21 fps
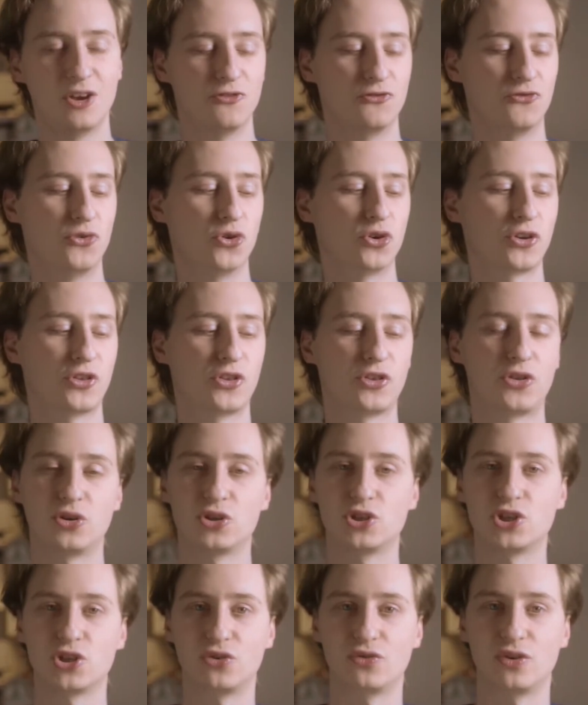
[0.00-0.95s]
For a
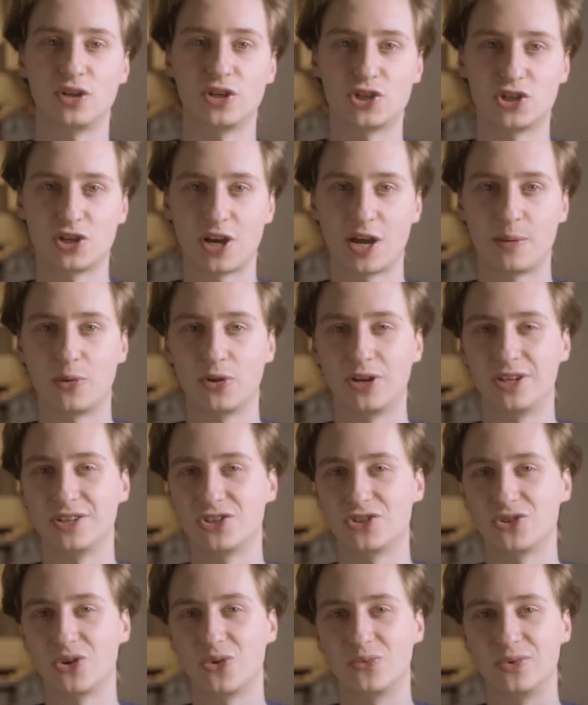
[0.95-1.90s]
third generation iPod,
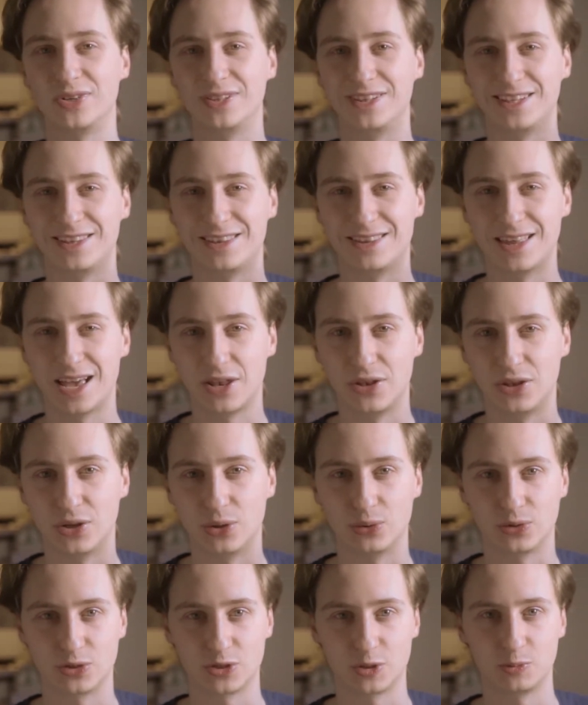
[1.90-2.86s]
it's not really that
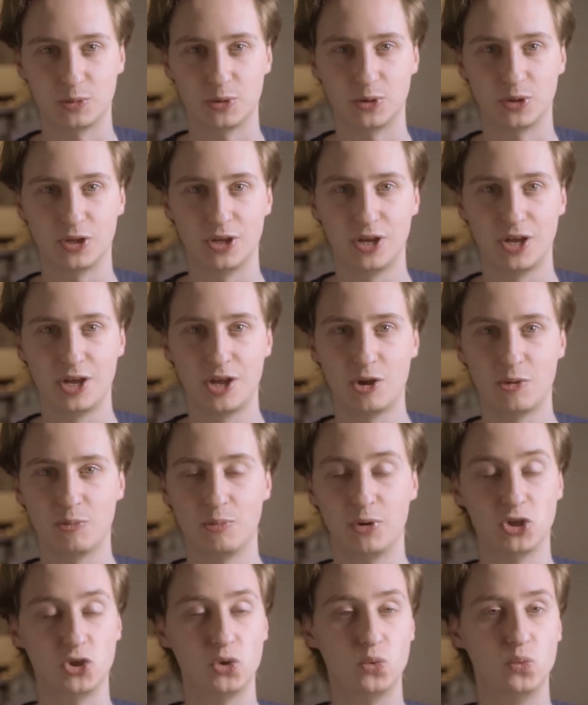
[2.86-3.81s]
noticeable,
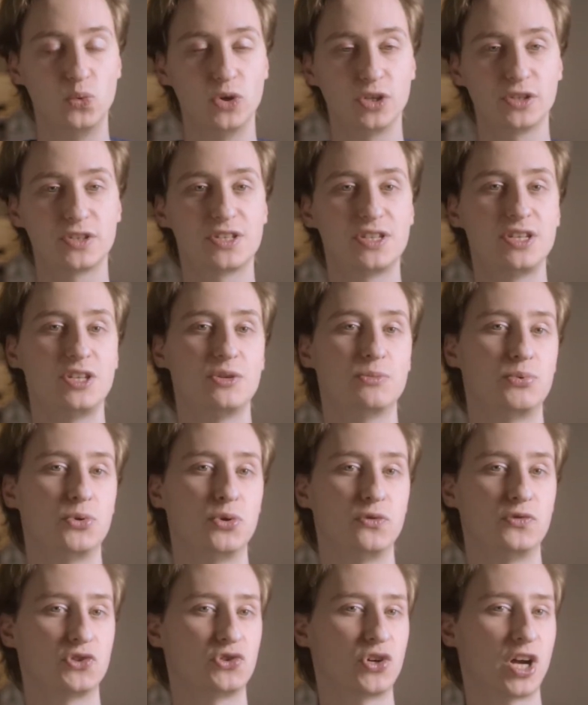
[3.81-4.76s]
but you will see
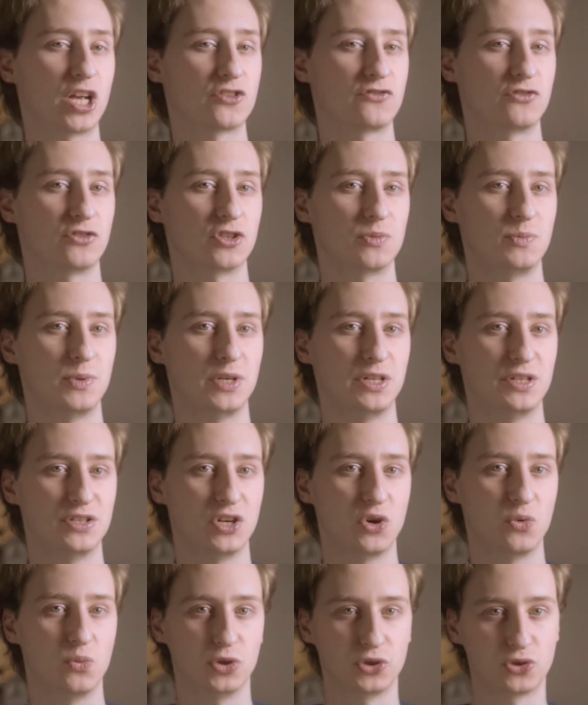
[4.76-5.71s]
improved transfer speeds
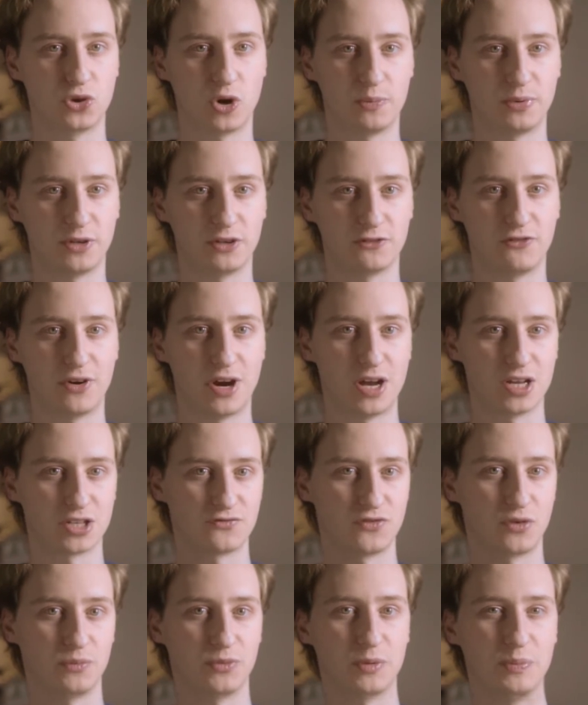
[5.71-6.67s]
when copying files
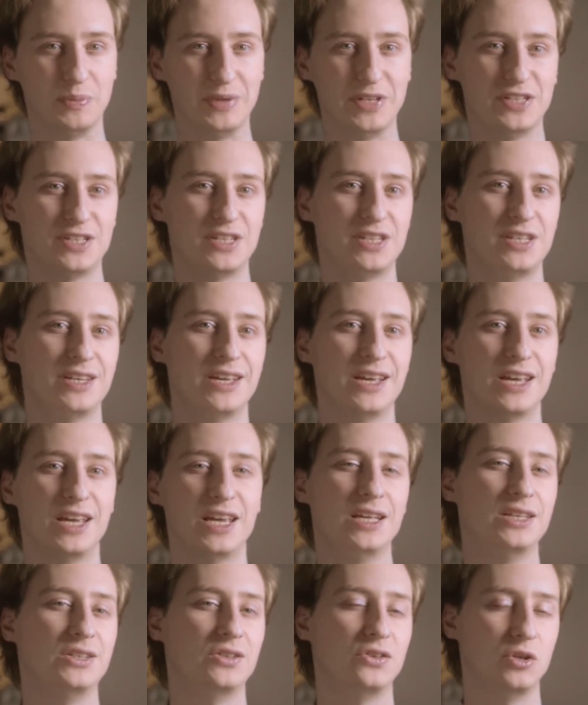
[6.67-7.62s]
from the P C
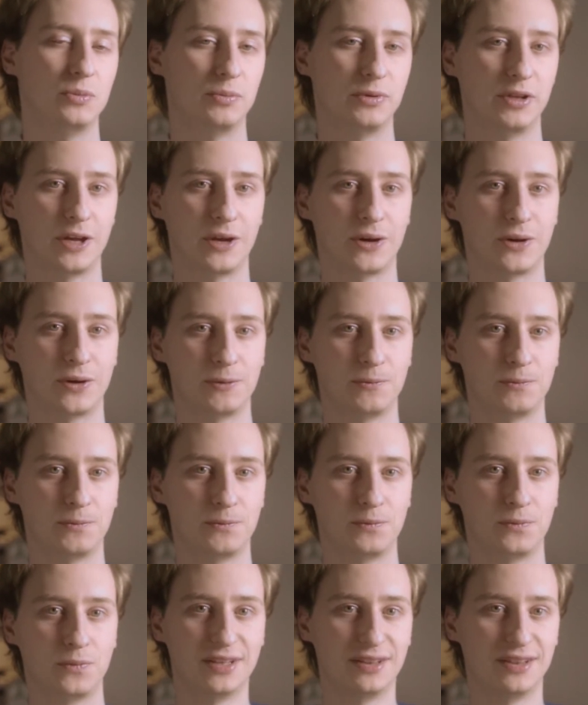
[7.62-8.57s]
into the player.
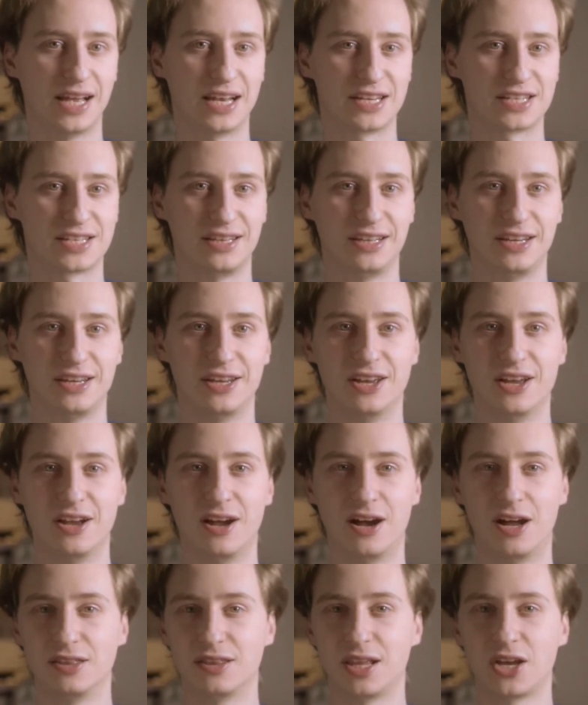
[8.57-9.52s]
Lastly,
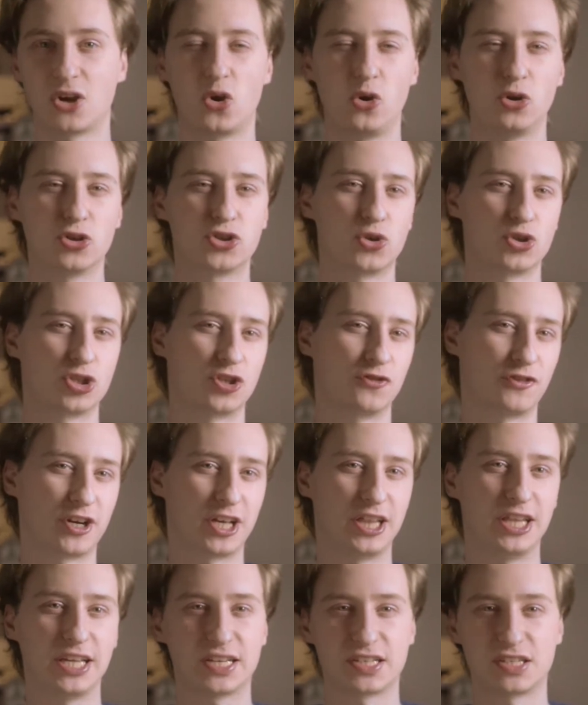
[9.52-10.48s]
unlike all sorts of
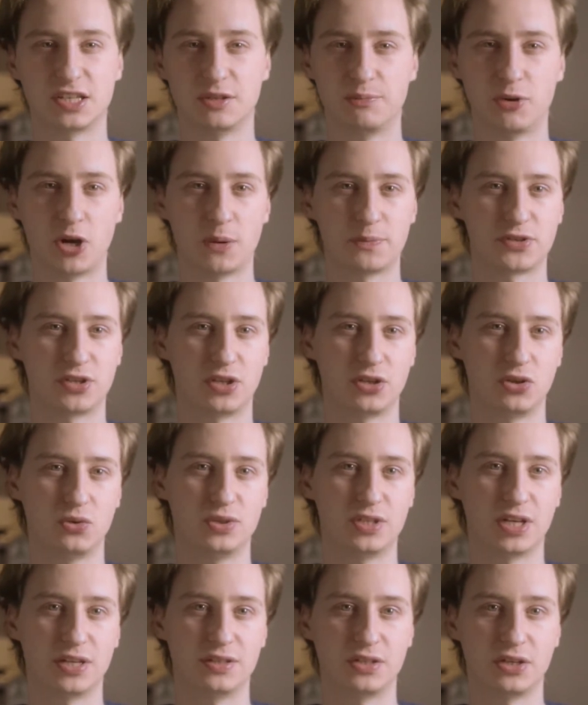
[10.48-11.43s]
clicks and pops that you
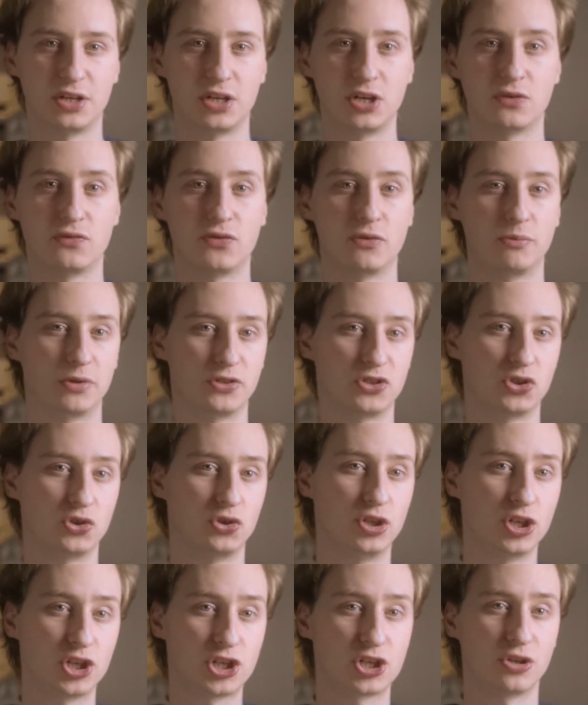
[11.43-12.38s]
tend to hear from a
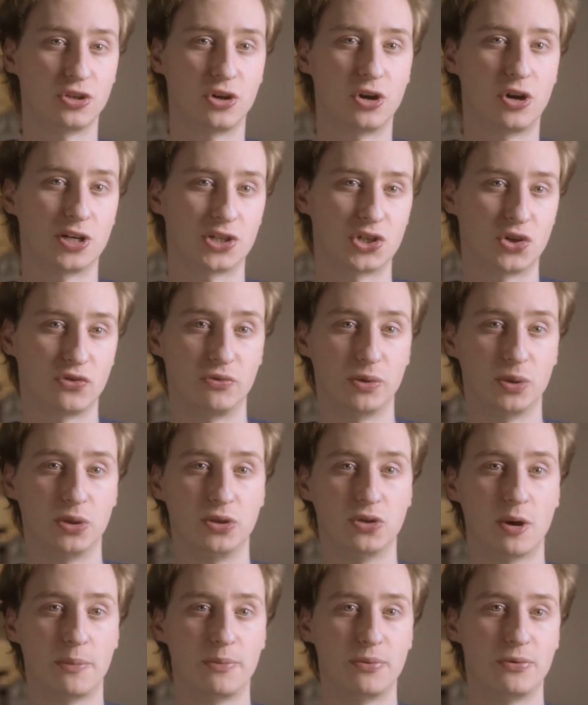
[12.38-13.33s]
traditional hard drive when
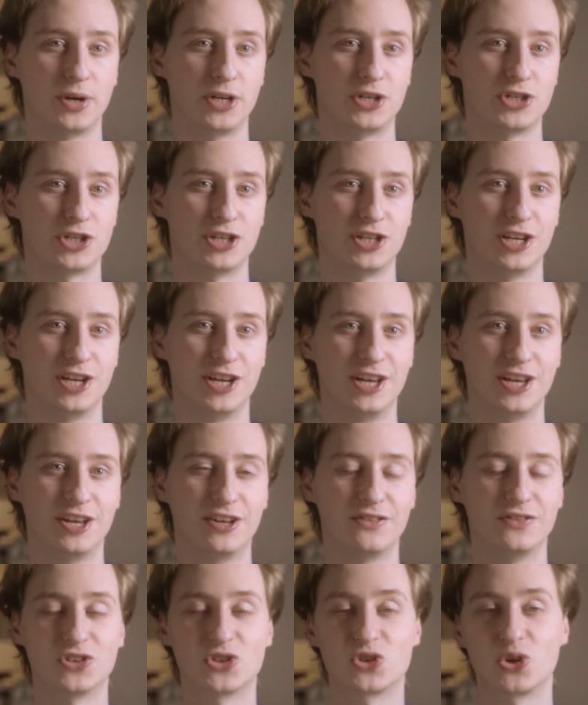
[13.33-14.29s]
in operation,
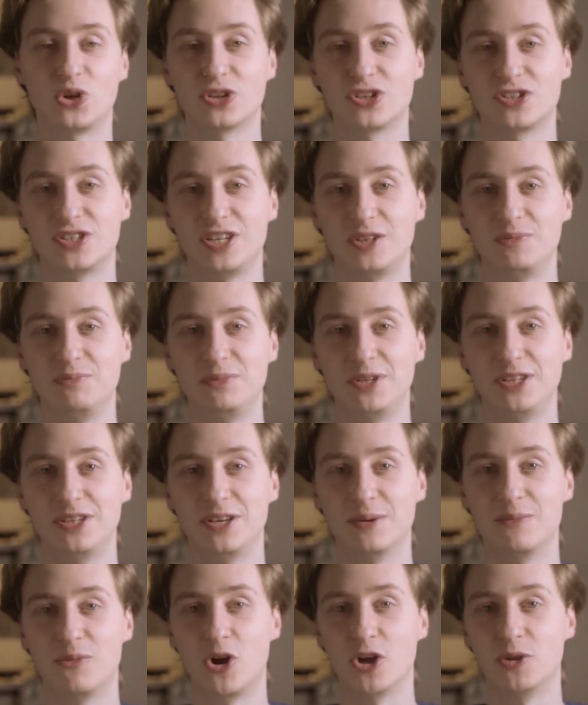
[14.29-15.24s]
the solid-state
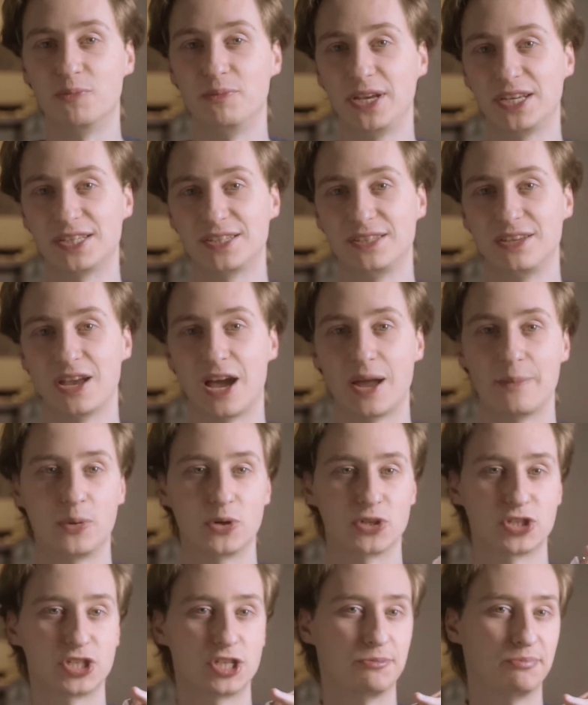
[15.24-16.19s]
media mod makes the
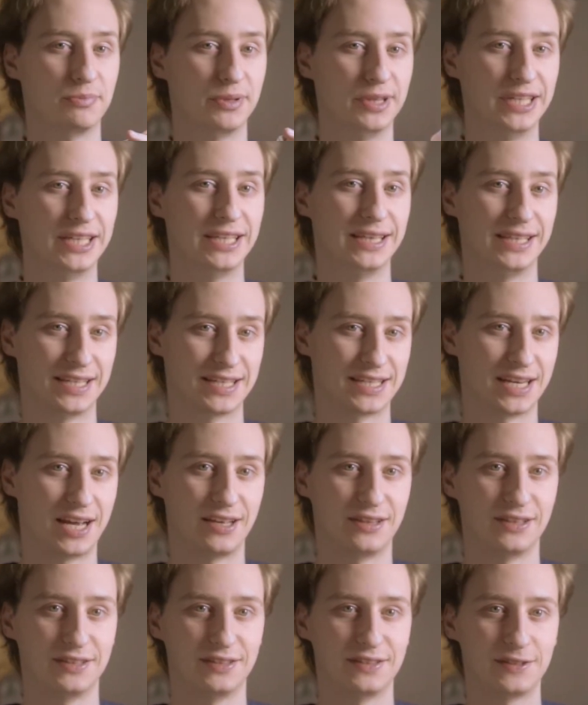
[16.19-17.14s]
iPods completely
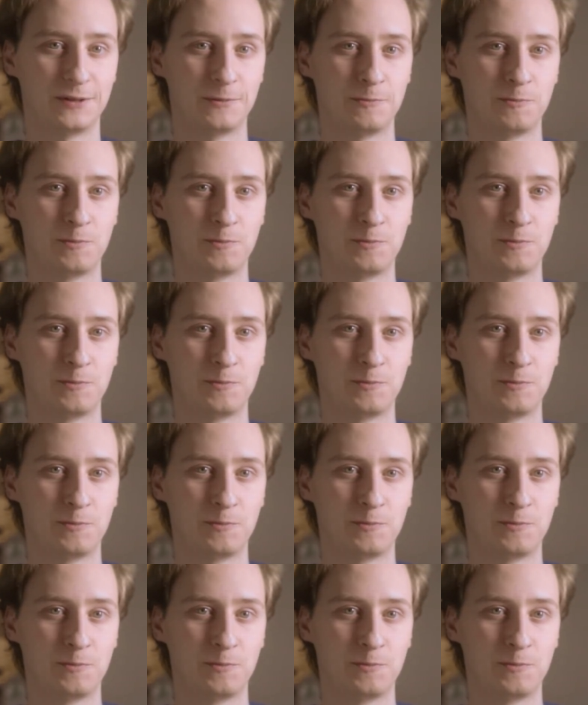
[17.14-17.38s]
silent.